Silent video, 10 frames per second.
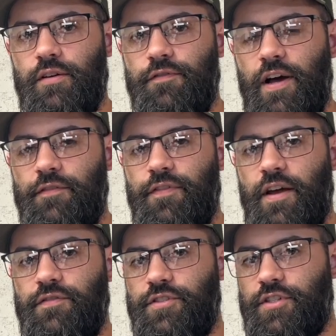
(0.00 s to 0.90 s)

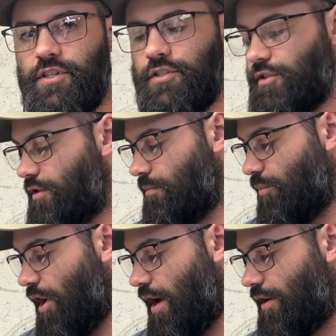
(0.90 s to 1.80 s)
556
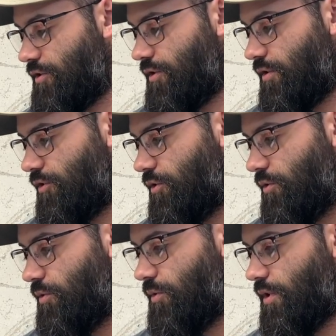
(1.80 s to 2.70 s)
brass
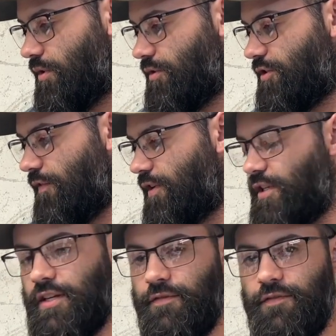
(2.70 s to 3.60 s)
to
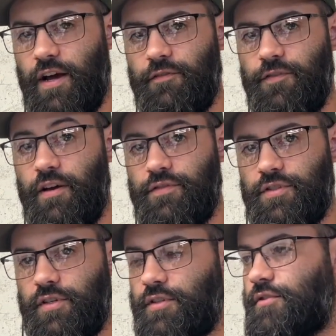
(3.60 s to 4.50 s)

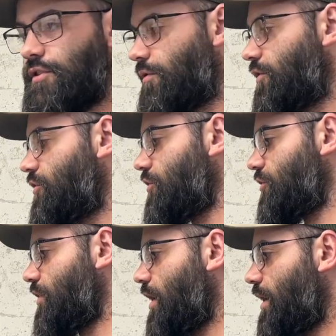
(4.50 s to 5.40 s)
17556. So this
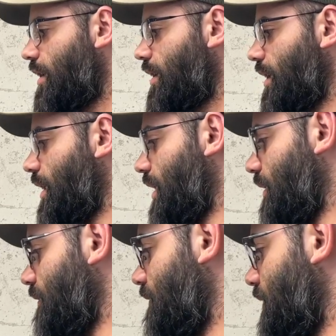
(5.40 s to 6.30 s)
is a
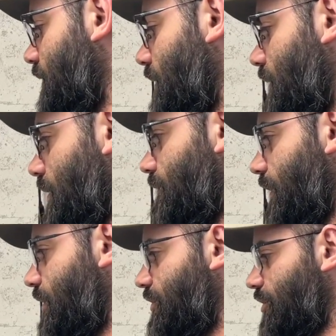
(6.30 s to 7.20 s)

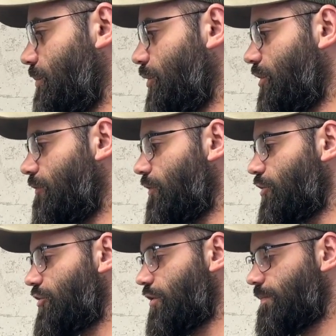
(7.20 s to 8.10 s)
very simple
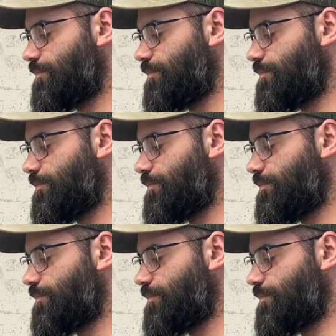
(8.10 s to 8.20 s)
conversion.